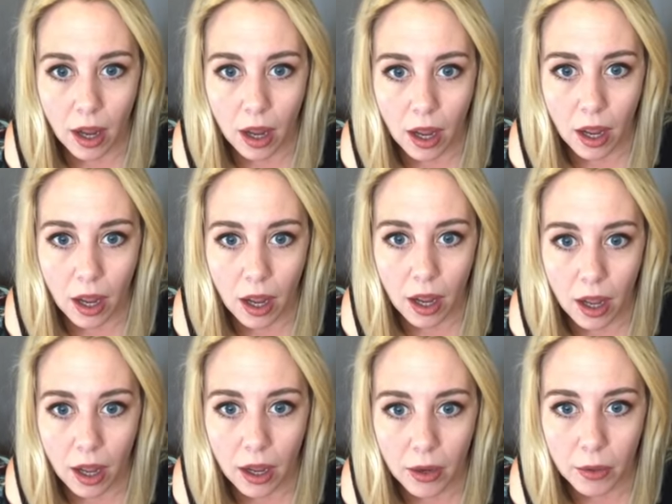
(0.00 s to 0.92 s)

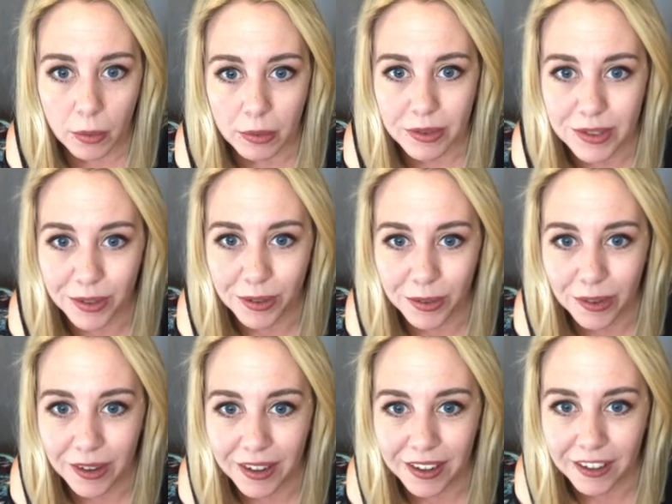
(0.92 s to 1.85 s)
Uh, oh, would be so
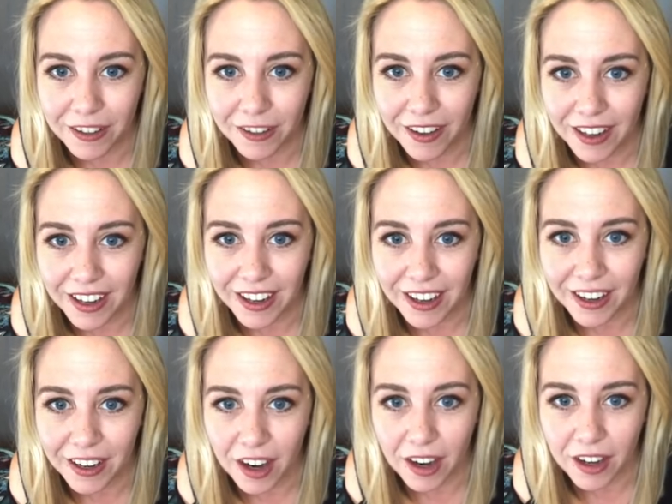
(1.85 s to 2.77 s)
cool. I agree.
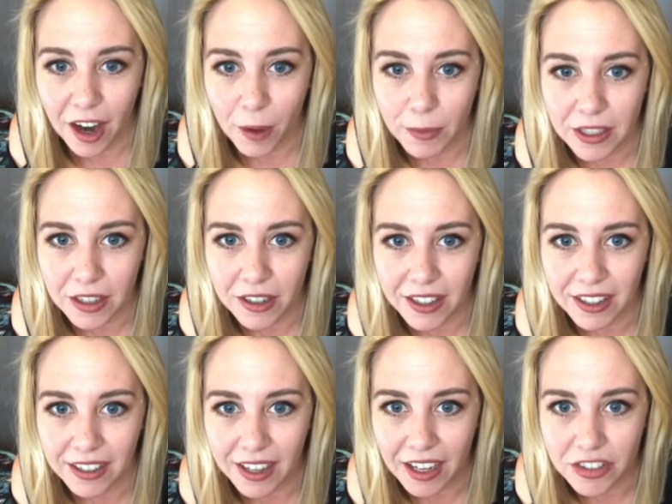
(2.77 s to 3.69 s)
I, I commented on
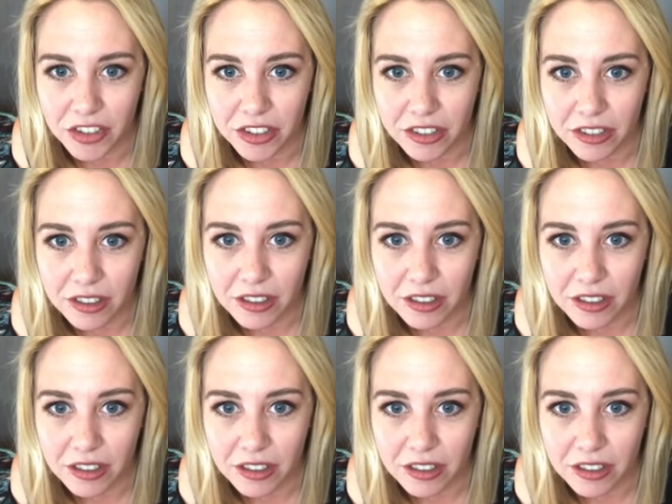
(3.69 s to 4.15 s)
that. Gosh.